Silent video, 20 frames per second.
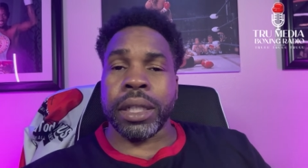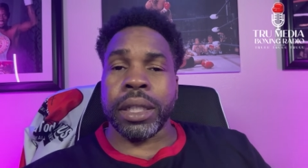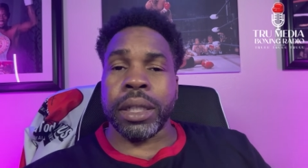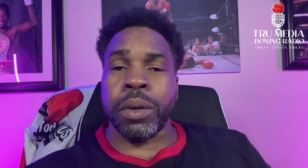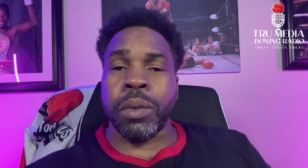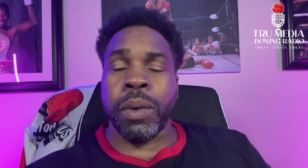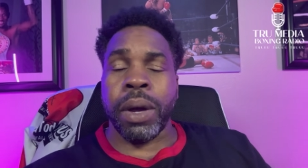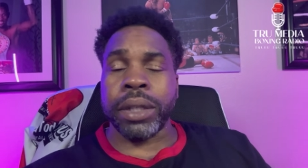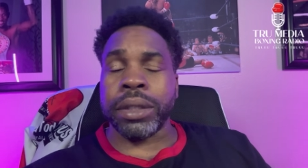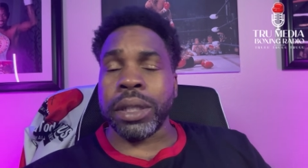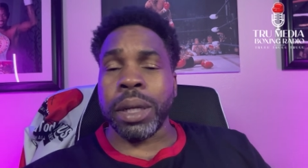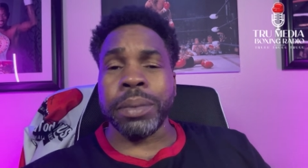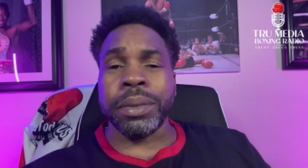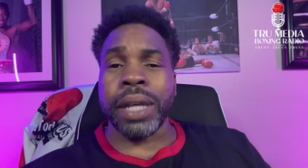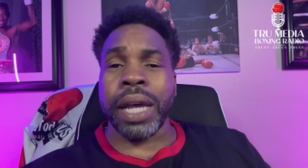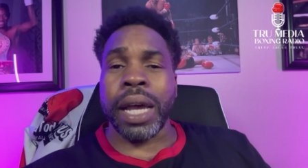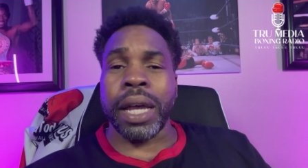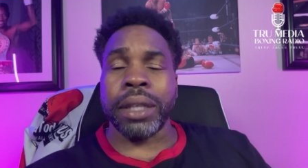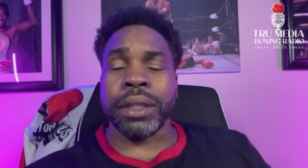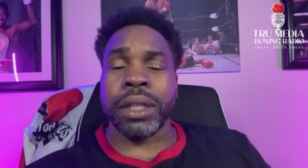why,
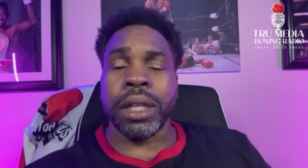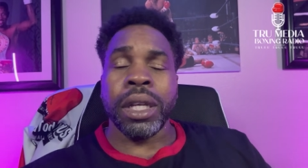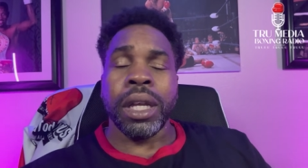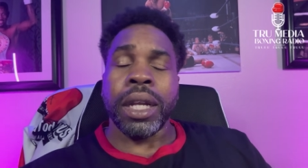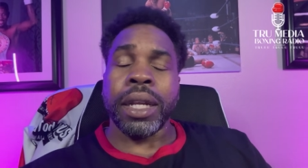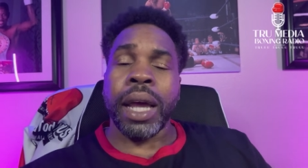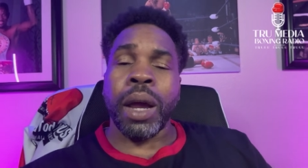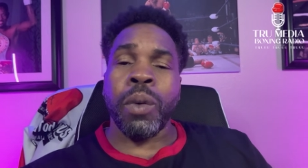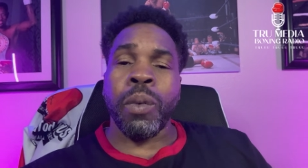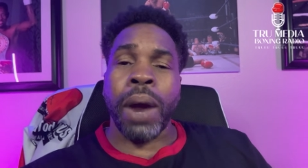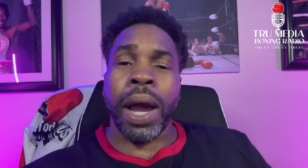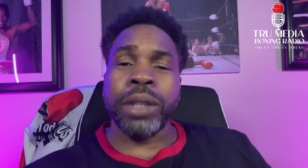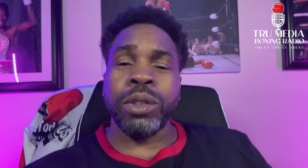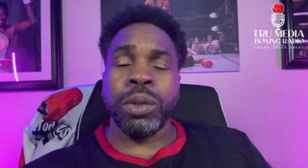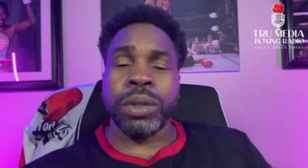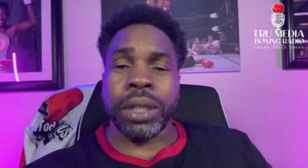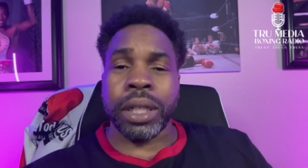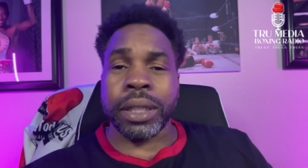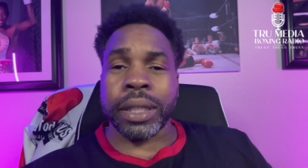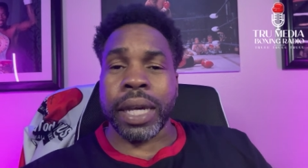sometimes, like, why
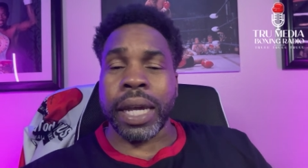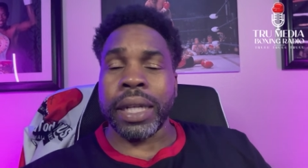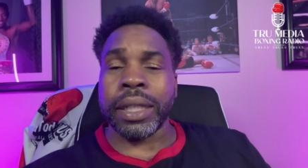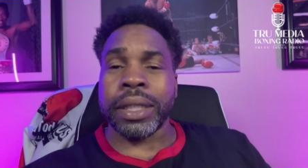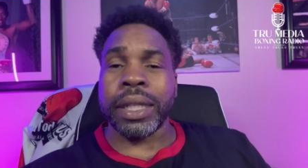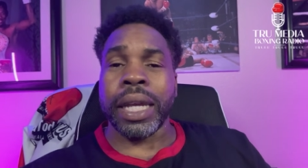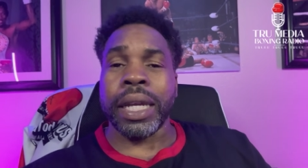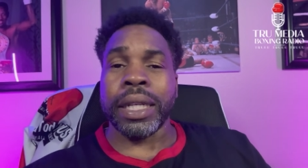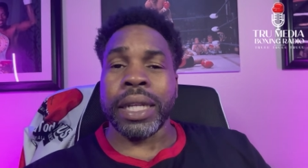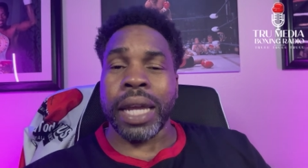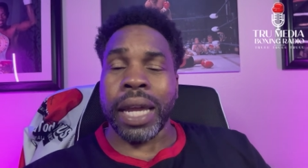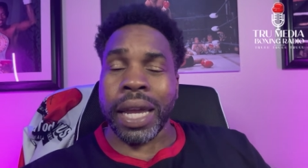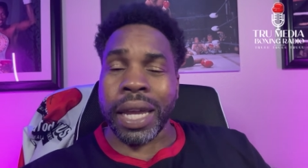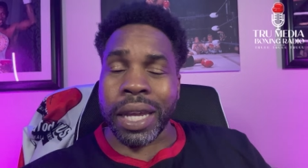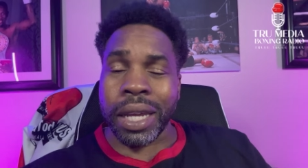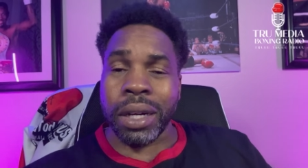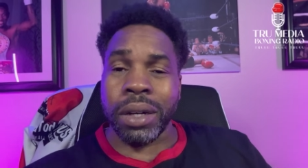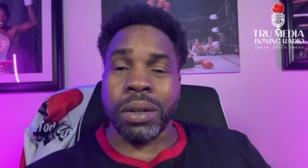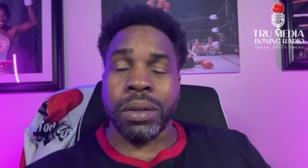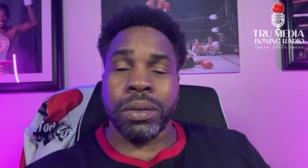you just can't take
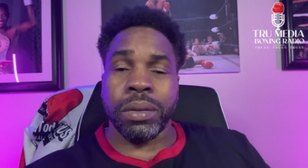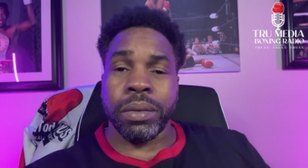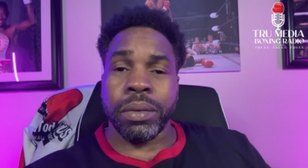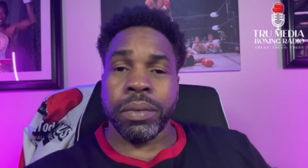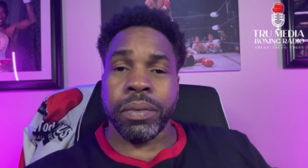the L?